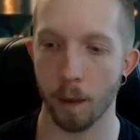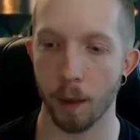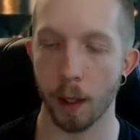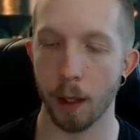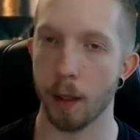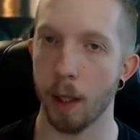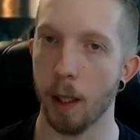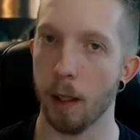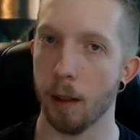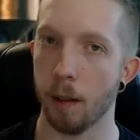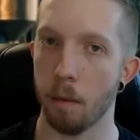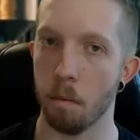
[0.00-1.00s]
it's not
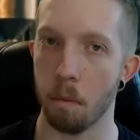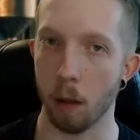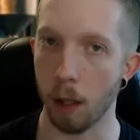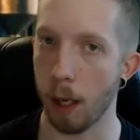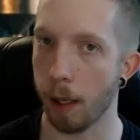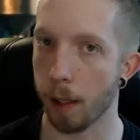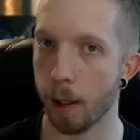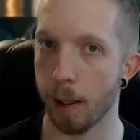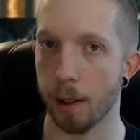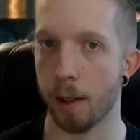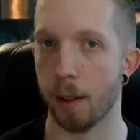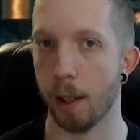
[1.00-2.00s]
black.
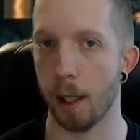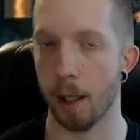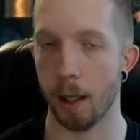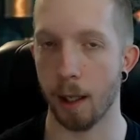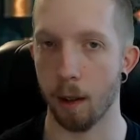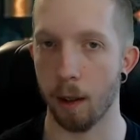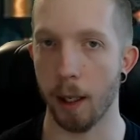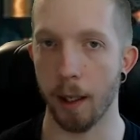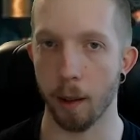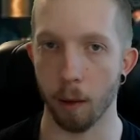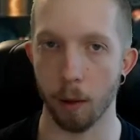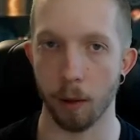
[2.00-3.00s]
It's got a
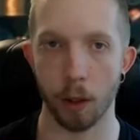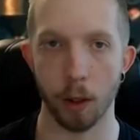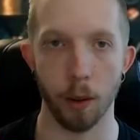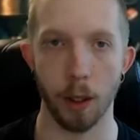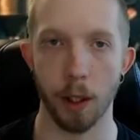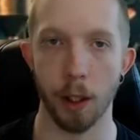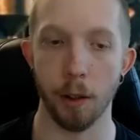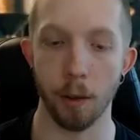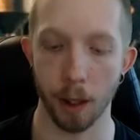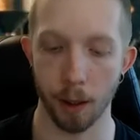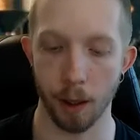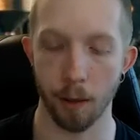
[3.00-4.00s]
light roast to it, and you
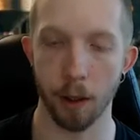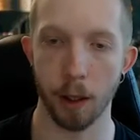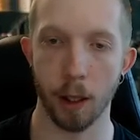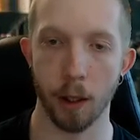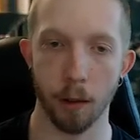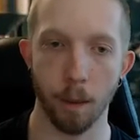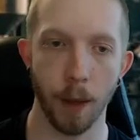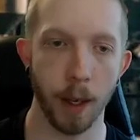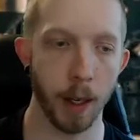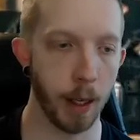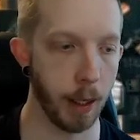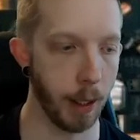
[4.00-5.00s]
can definitely tell
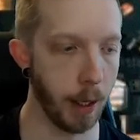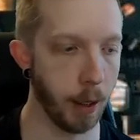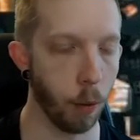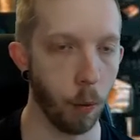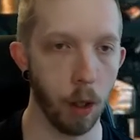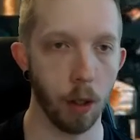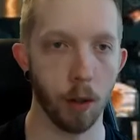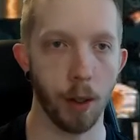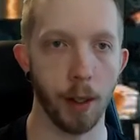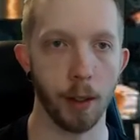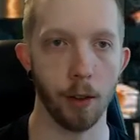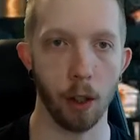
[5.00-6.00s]
in how well
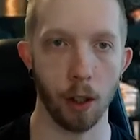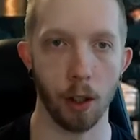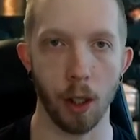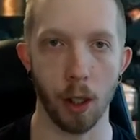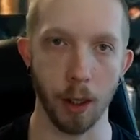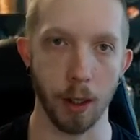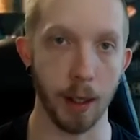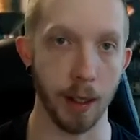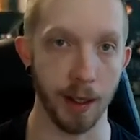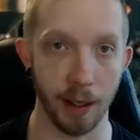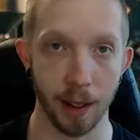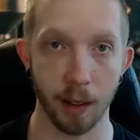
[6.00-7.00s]
that
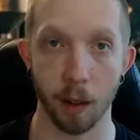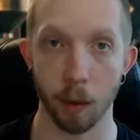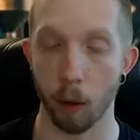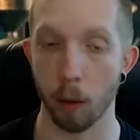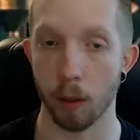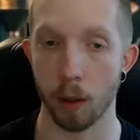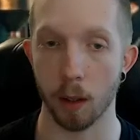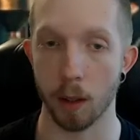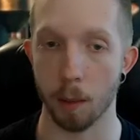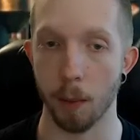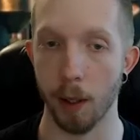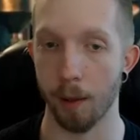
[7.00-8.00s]
GGET did the roast of
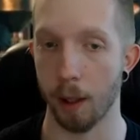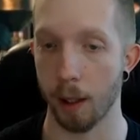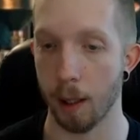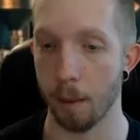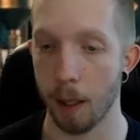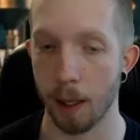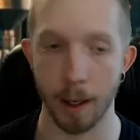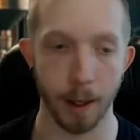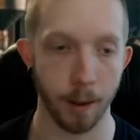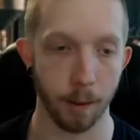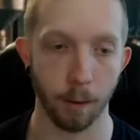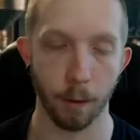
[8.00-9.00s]
this bean. Like they made
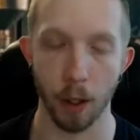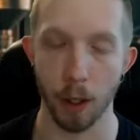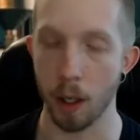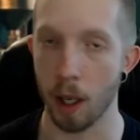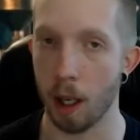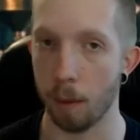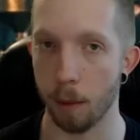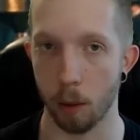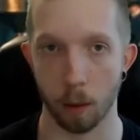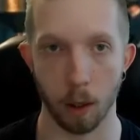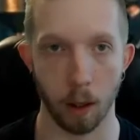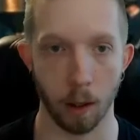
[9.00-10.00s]
a
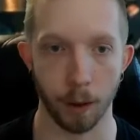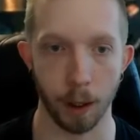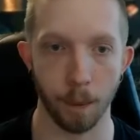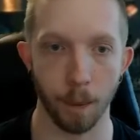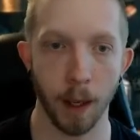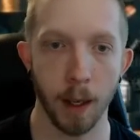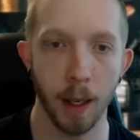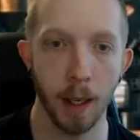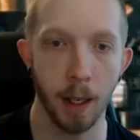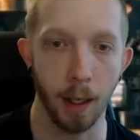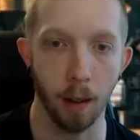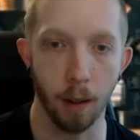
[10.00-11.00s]
phenomenal coffee,
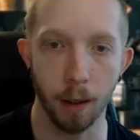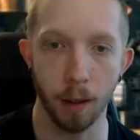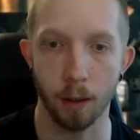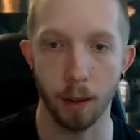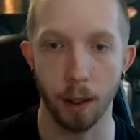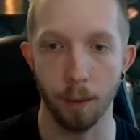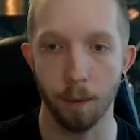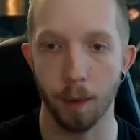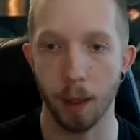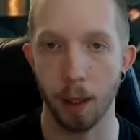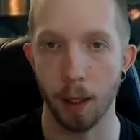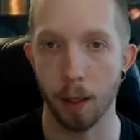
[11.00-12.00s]
and honestly,
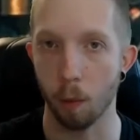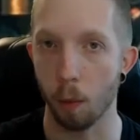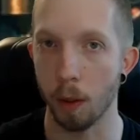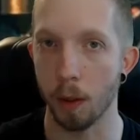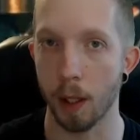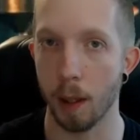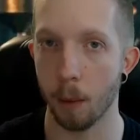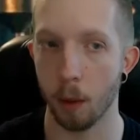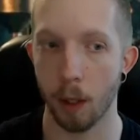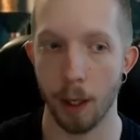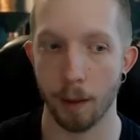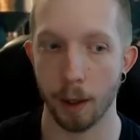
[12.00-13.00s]
it's one that I'm
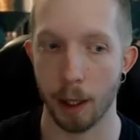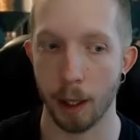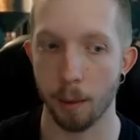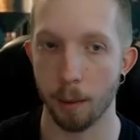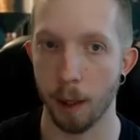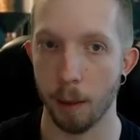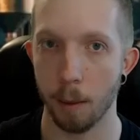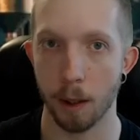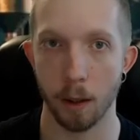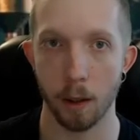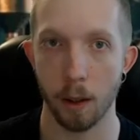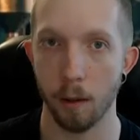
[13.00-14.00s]
gonna have to keep in my
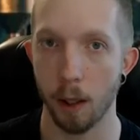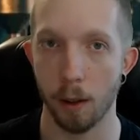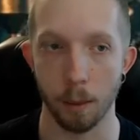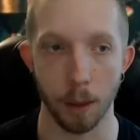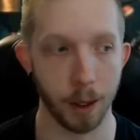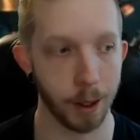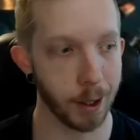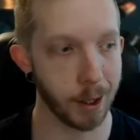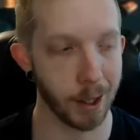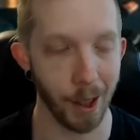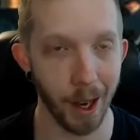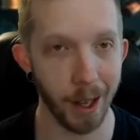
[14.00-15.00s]
circulation because it's
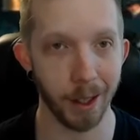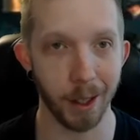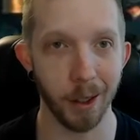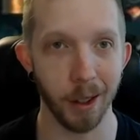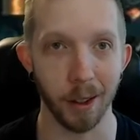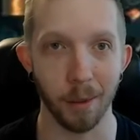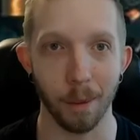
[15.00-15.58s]
that good.